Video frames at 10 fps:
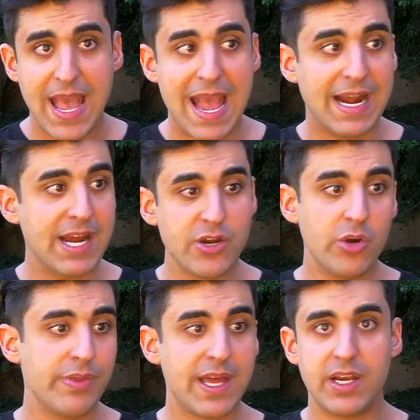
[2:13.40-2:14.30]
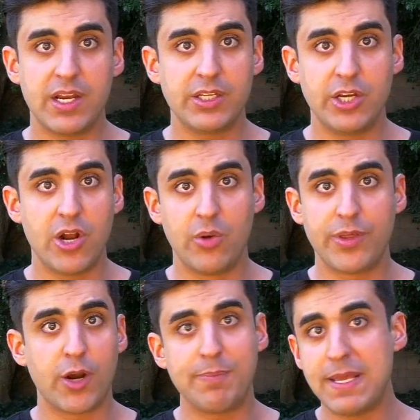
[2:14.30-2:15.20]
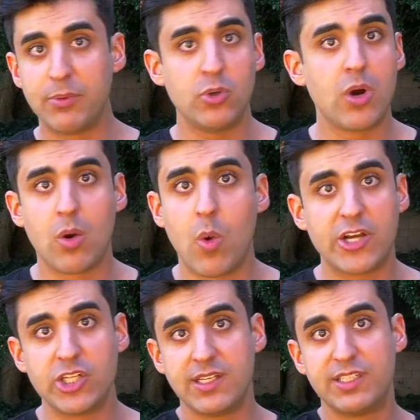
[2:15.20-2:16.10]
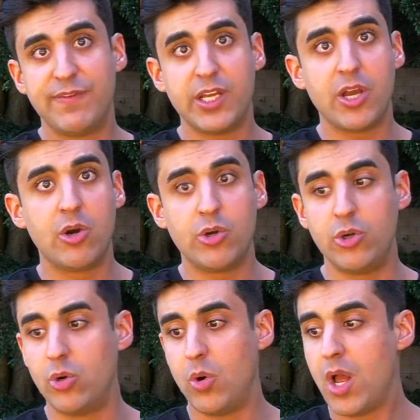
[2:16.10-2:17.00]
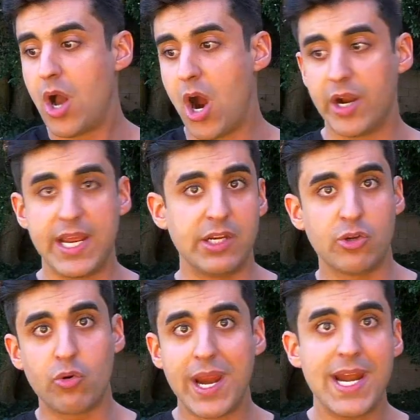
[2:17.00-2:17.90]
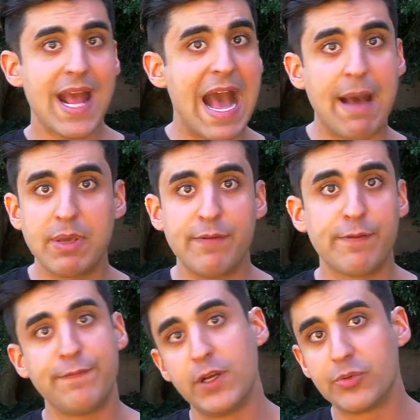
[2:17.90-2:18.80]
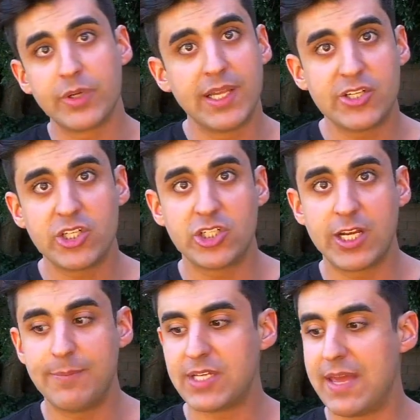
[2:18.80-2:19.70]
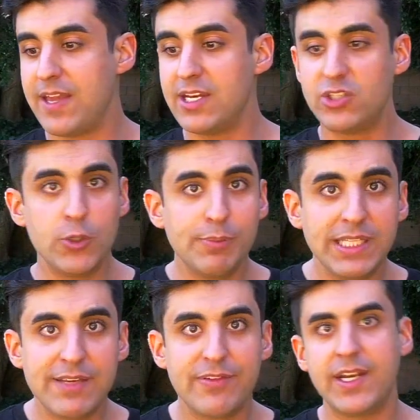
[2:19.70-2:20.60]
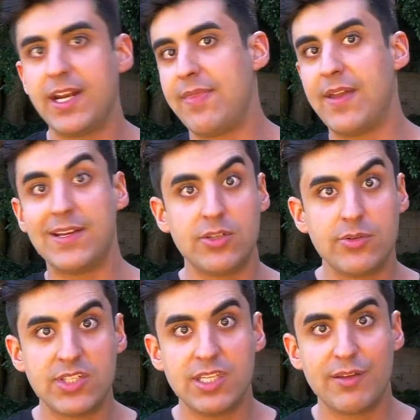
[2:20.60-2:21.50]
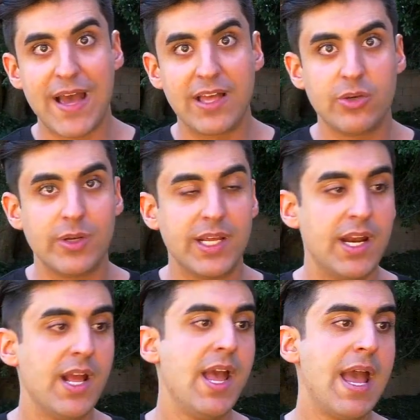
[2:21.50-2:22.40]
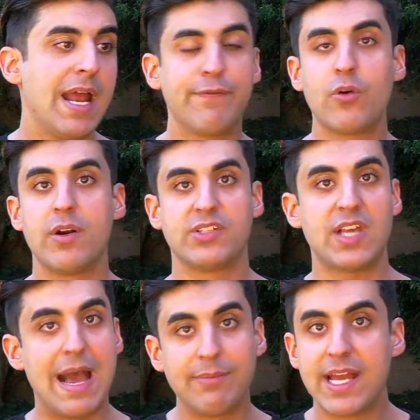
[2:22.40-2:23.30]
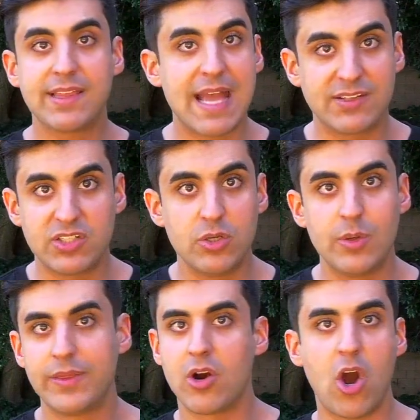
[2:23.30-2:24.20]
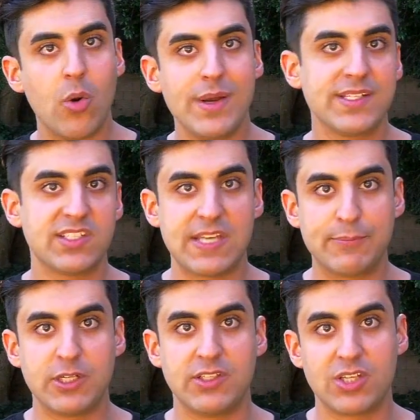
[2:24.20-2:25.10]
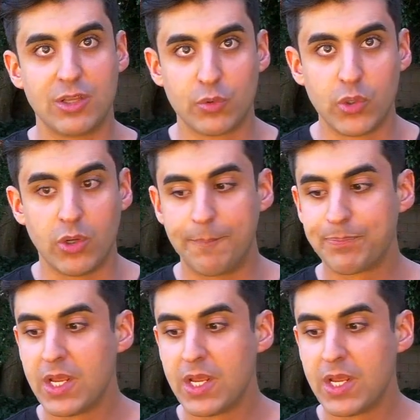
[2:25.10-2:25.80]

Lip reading: And I know that, you know, there are people who are watching this video who are in great, happy, fulfilled relationships, and they do believe in it, and they do see the value in it. And of course, I'm like that too, and there are always exceptions to the rule.